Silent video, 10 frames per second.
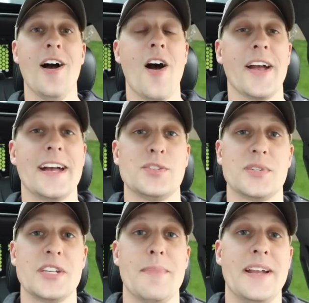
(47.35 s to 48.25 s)
All right guys,
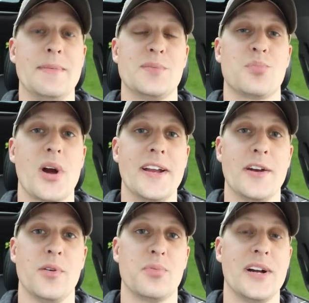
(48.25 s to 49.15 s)
what's up? My name is Brian
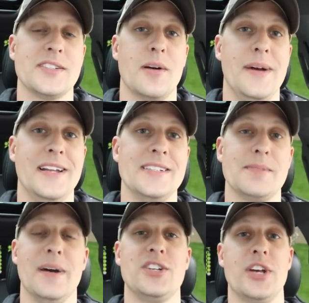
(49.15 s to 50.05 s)
here with Brian's Lawn
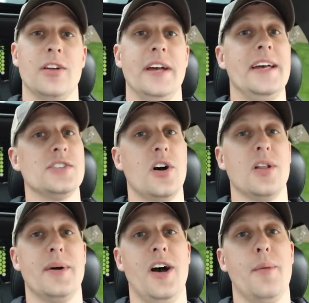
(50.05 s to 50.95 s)
Maintenance. My channel is
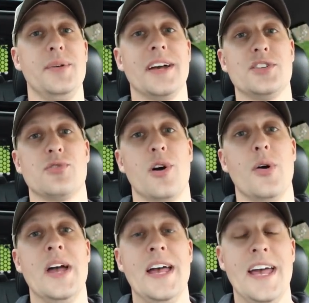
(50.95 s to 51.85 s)
all about helping you guys
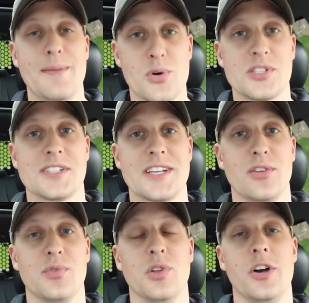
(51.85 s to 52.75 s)
grow a more
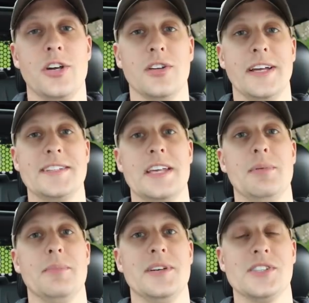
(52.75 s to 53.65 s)
successful lawn care
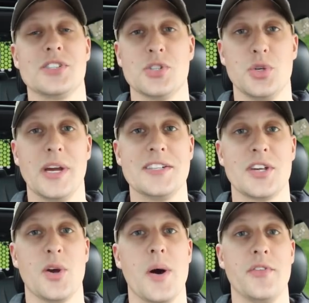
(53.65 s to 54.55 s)
landscaping business so you guys
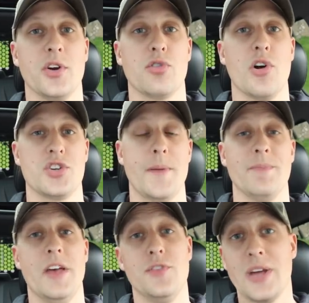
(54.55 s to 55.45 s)
can go out there and crush it.
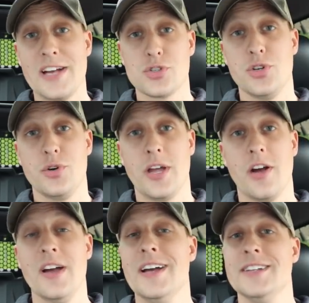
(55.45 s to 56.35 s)
If you guys are new
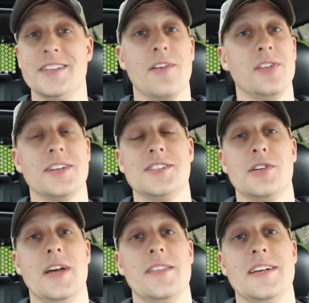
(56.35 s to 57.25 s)
here, definitely
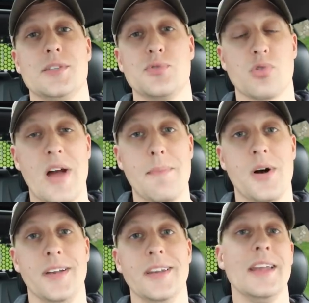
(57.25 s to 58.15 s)
consider hitting that subscribe
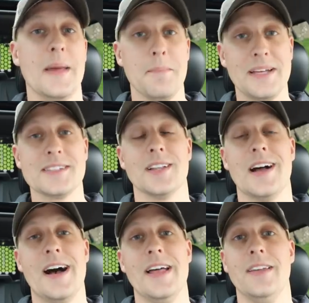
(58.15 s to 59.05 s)
button. It means a
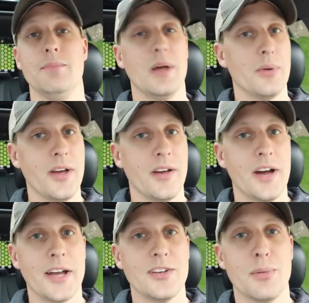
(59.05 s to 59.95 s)
lot, and by the way,
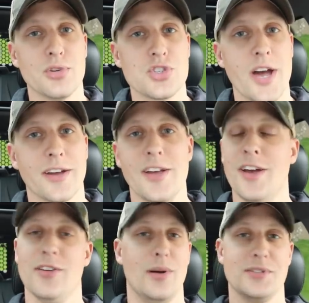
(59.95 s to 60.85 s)
I can double check.
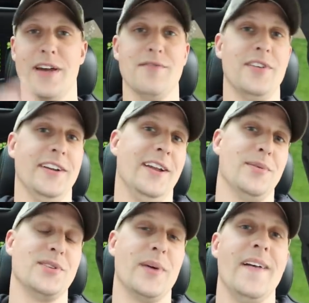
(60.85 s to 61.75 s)
No, I'm just having fun.
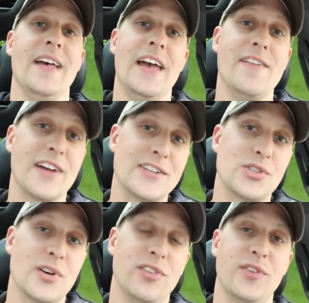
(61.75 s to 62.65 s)
Any which way. If you guys
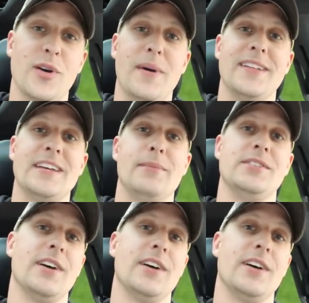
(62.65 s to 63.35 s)
enjoy this video by the time it's